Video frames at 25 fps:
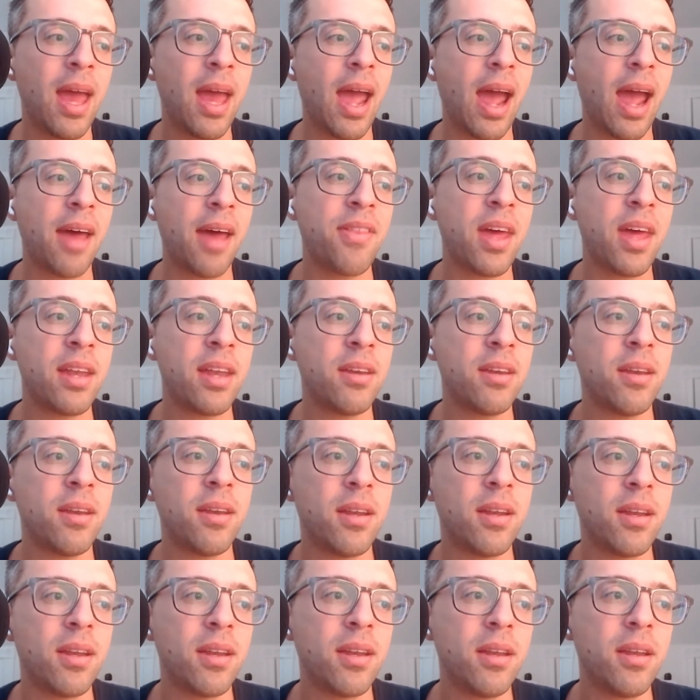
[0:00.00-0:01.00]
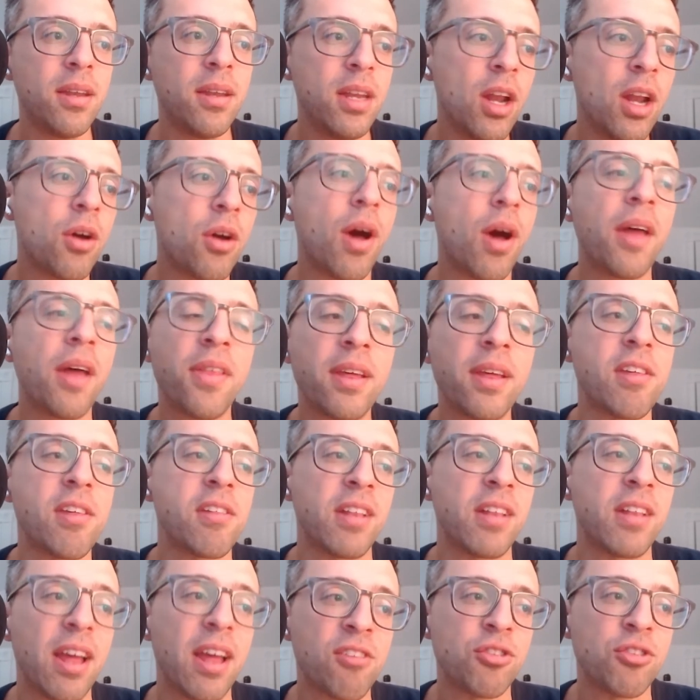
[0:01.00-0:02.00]
And then, you know, I think this is
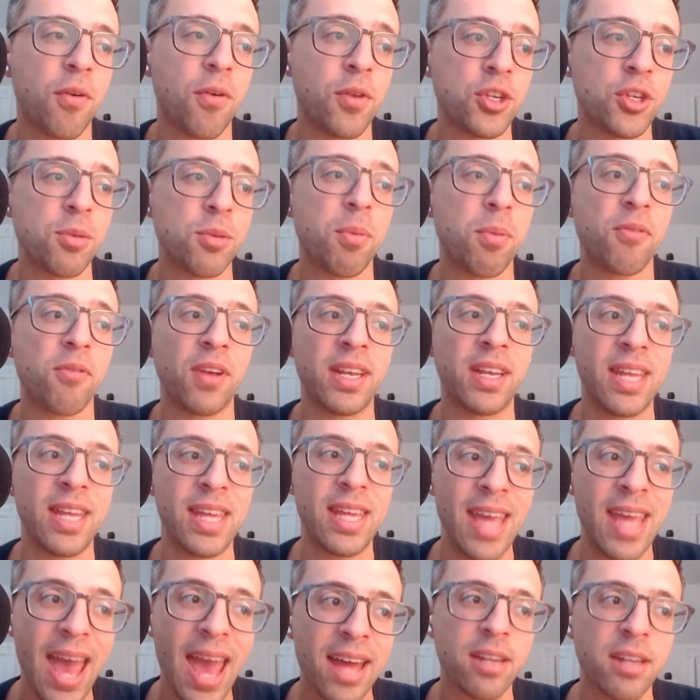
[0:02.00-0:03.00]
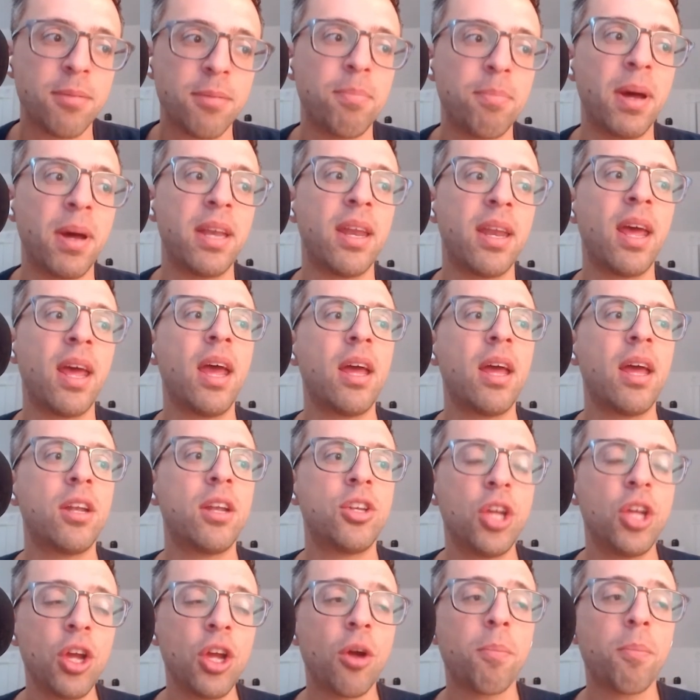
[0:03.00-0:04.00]
less true for Future Perfect yet, but
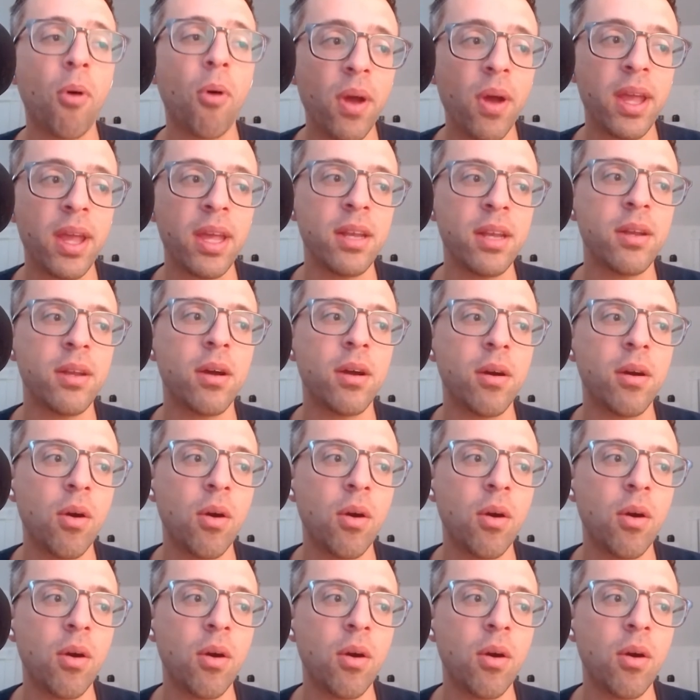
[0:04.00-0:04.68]
to your point,